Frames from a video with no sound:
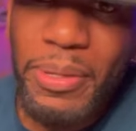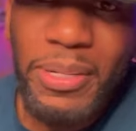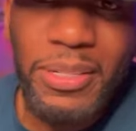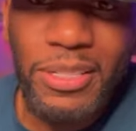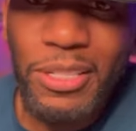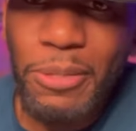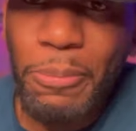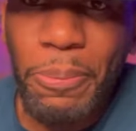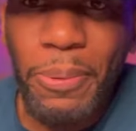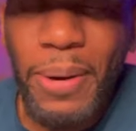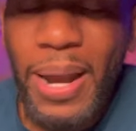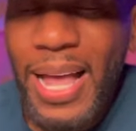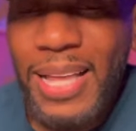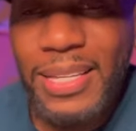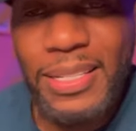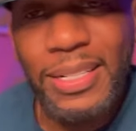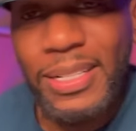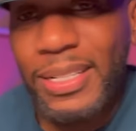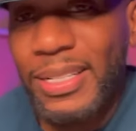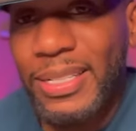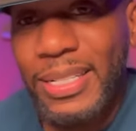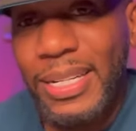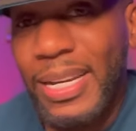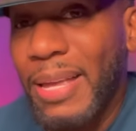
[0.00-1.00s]

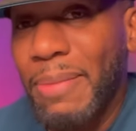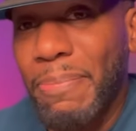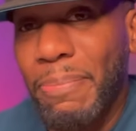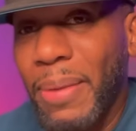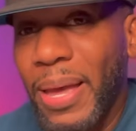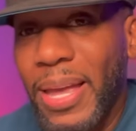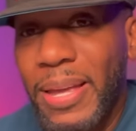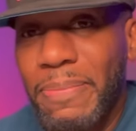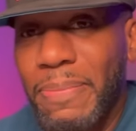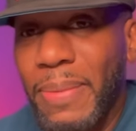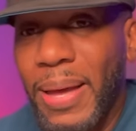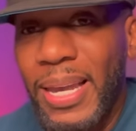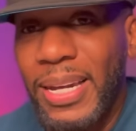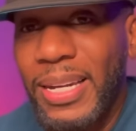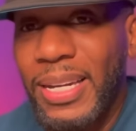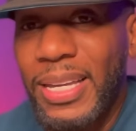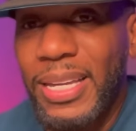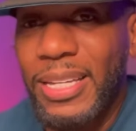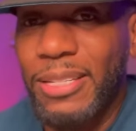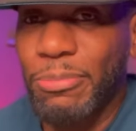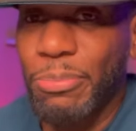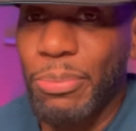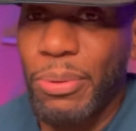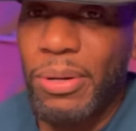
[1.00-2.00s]
Surprisingly, didn't make my
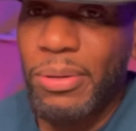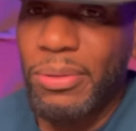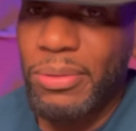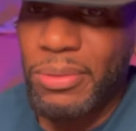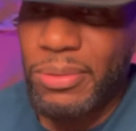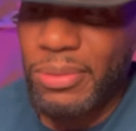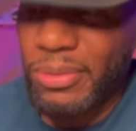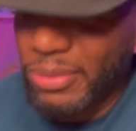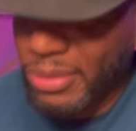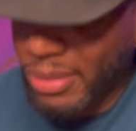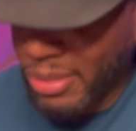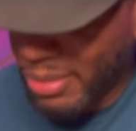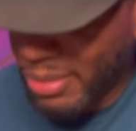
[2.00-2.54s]
list, bro. You know what